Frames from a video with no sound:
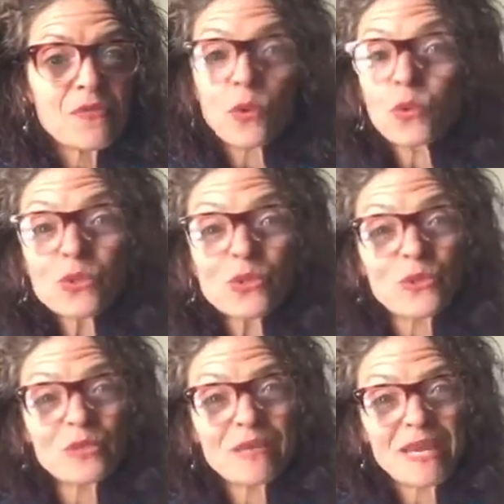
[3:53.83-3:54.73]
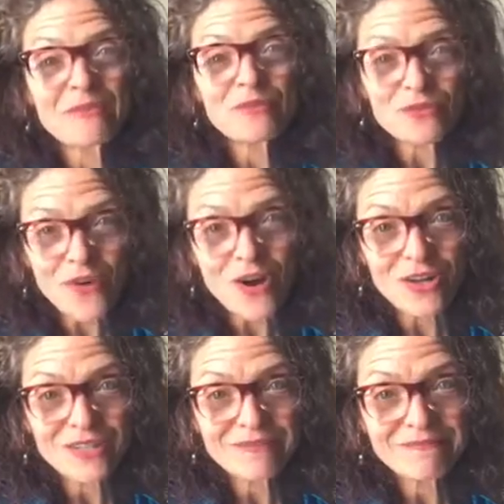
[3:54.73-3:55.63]
Those only became
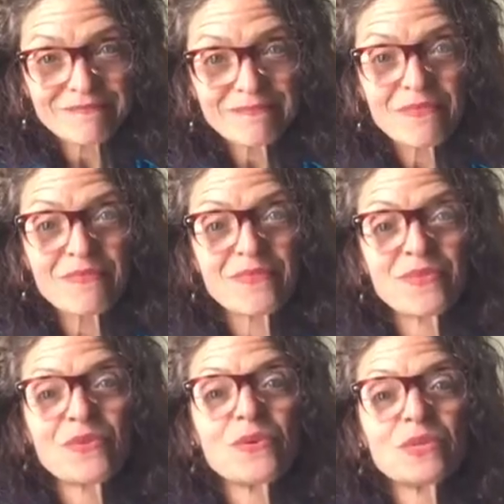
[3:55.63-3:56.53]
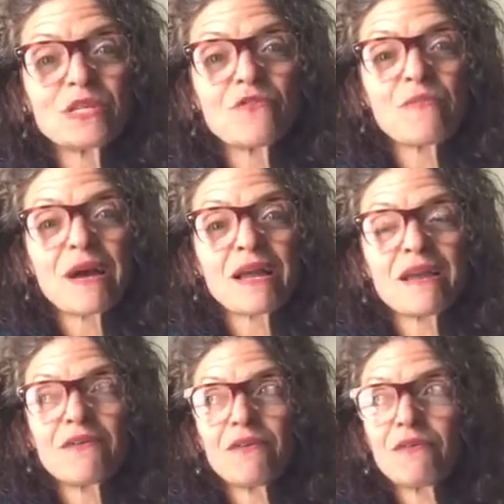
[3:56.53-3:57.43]
stronger. Those of
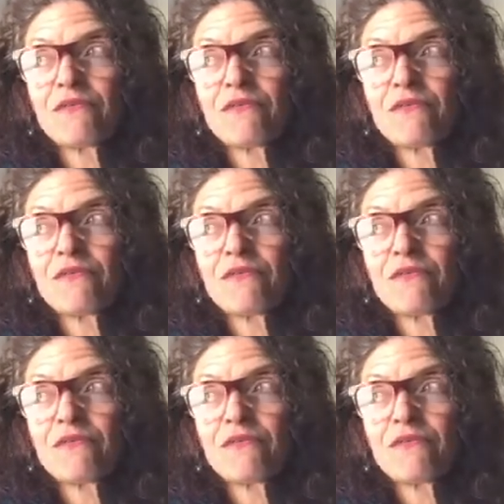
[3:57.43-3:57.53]
my